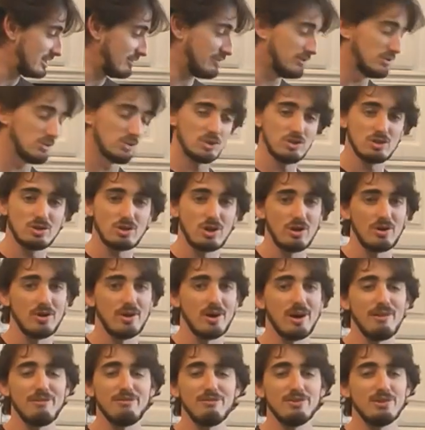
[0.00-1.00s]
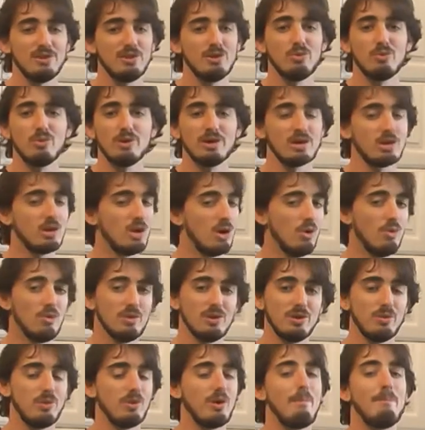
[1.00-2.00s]
if you're just starting off and you don't want to go
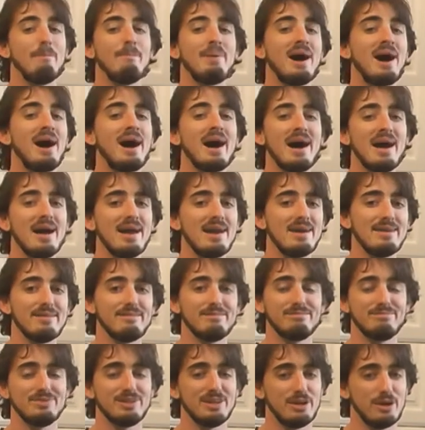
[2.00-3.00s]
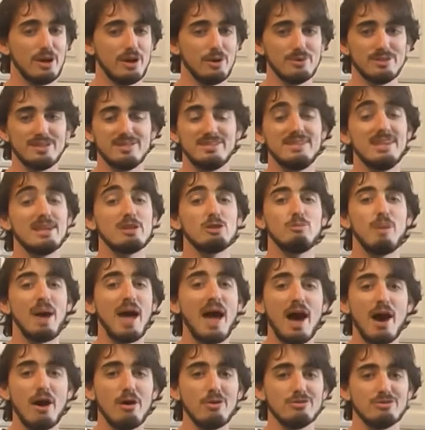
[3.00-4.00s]
and you don't want to buy 6
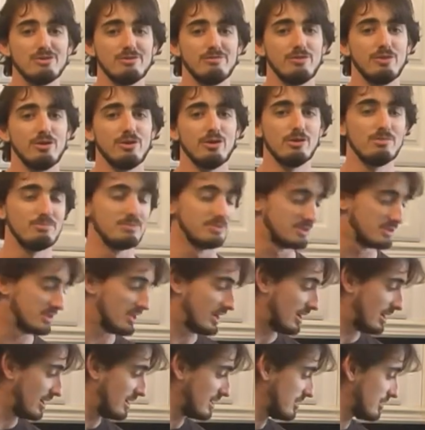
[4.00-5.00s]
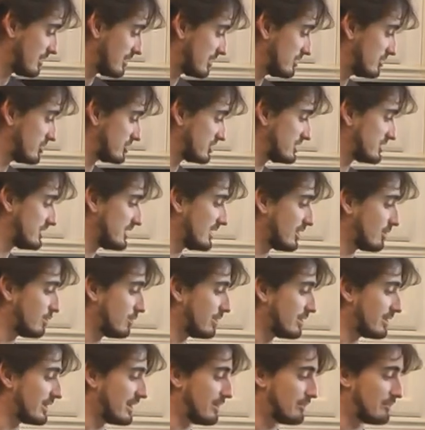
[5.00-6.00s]
pounds of herbs, you can just stick
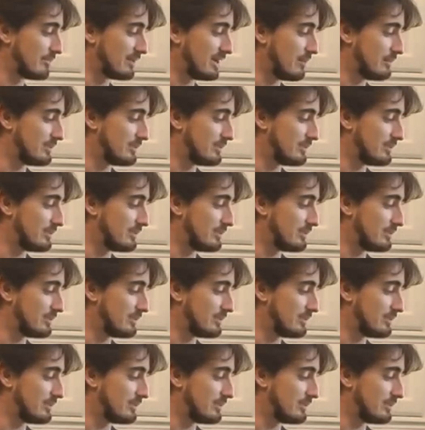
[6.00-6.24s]
with, I